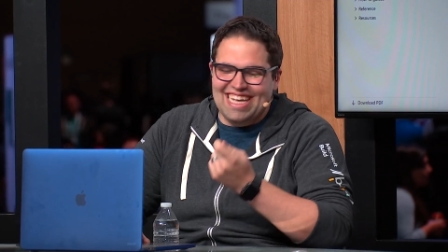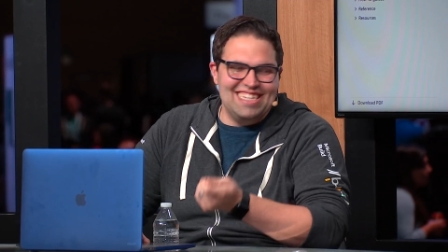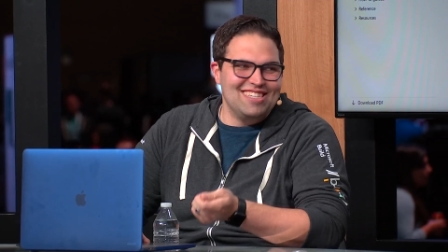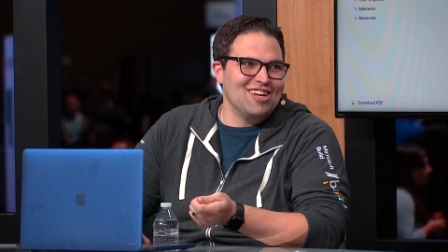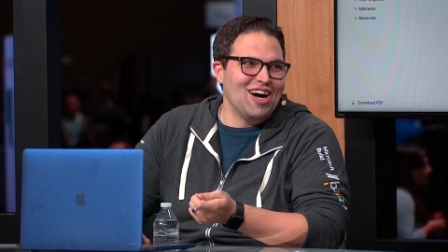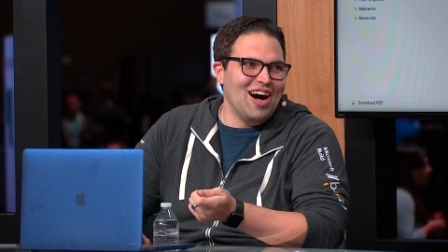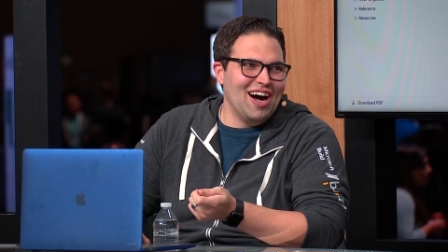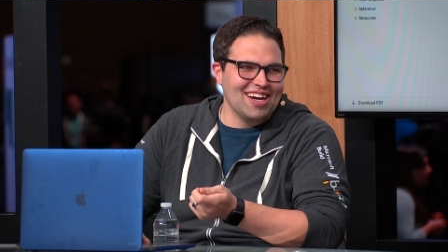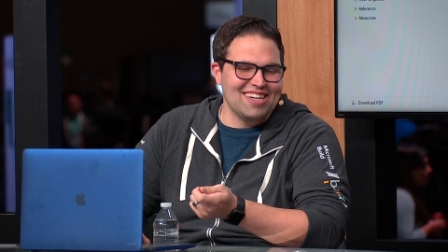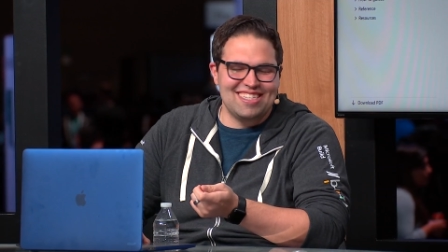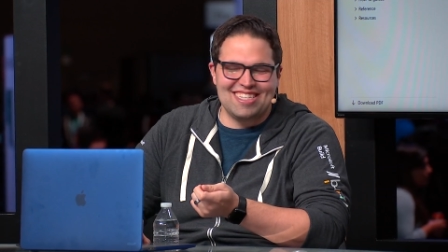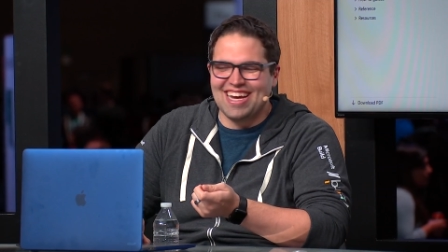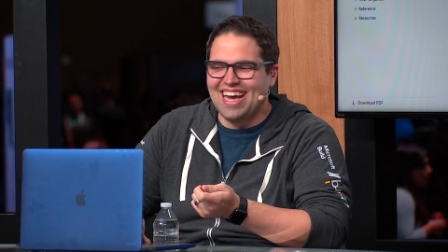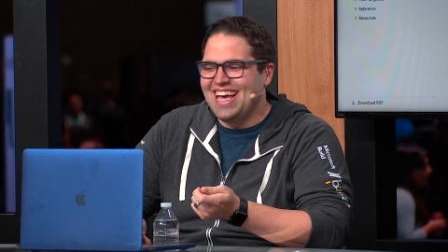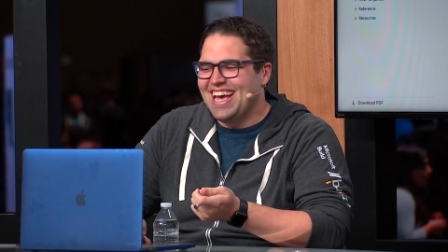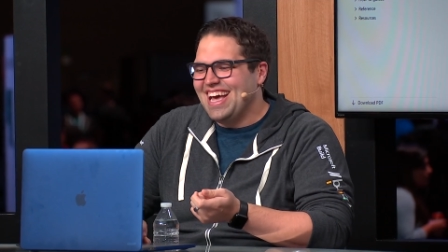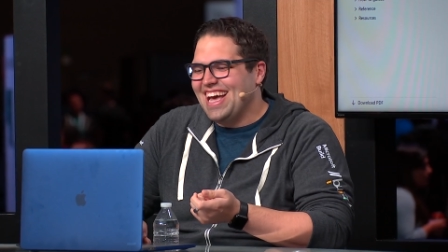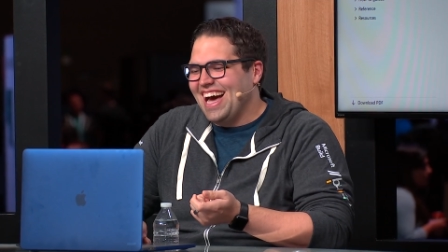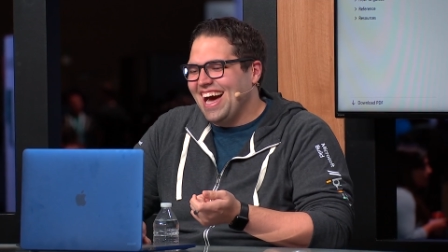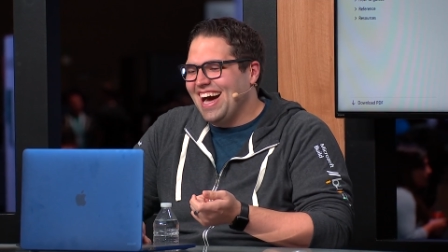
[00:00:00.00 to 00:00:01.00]
in Docs,
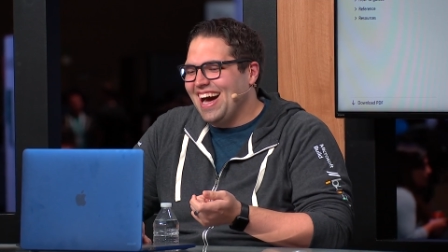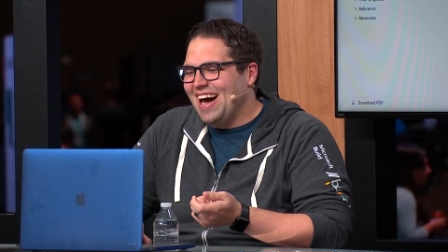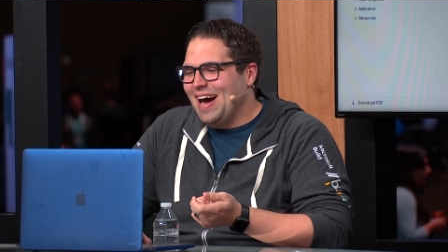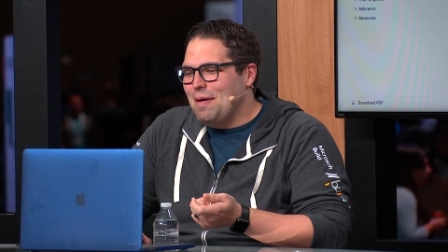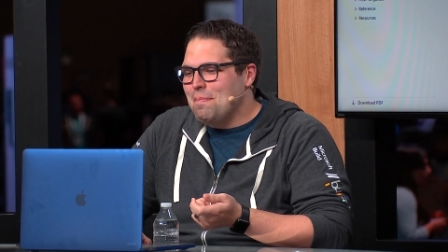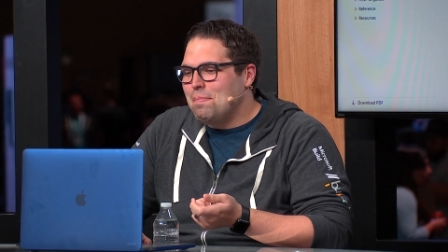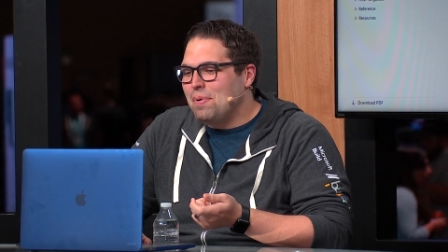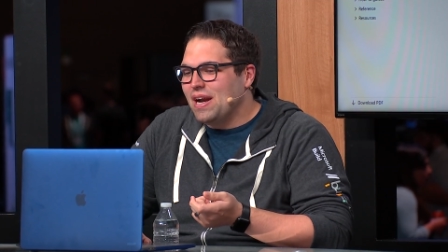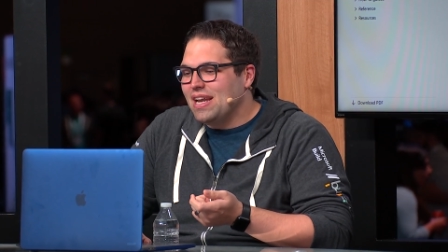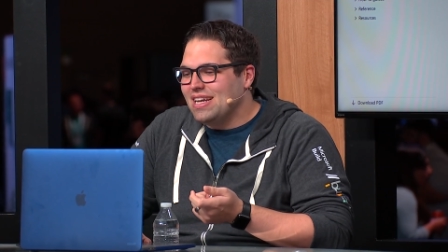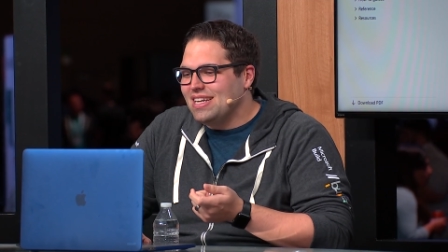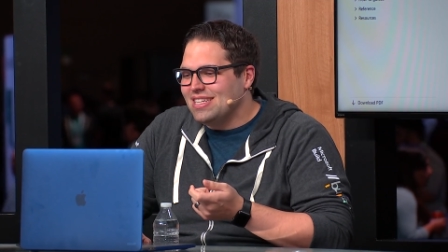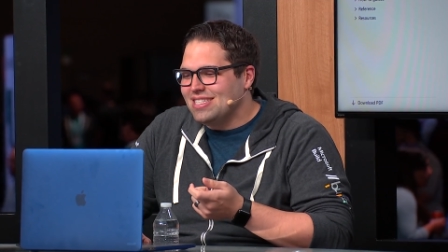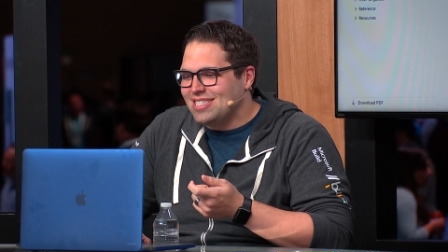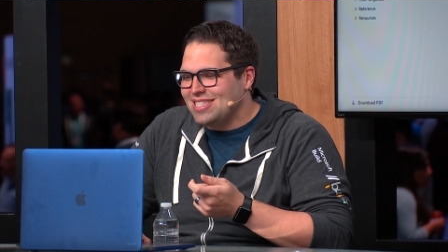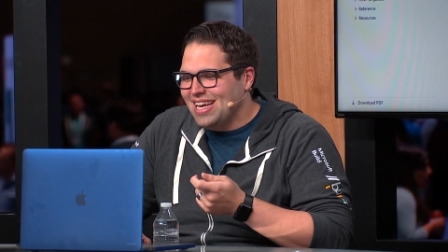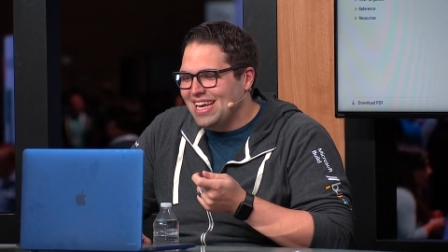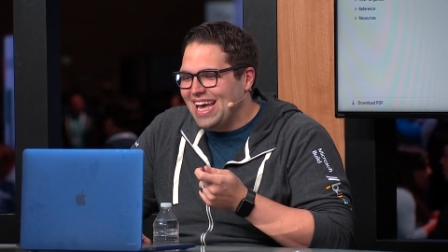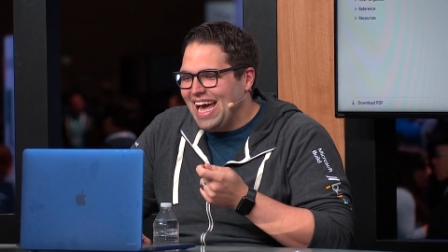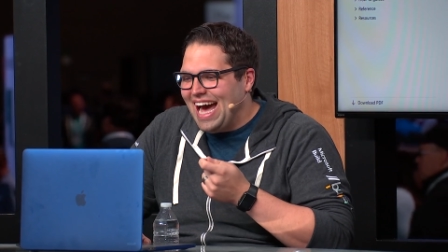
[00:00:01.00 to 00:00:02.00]
uh, but it,
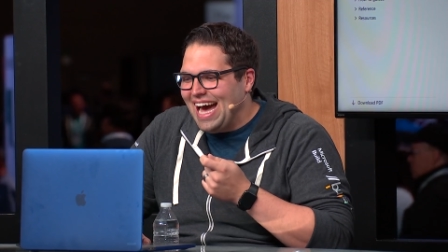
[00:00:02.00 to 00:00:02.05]
is, it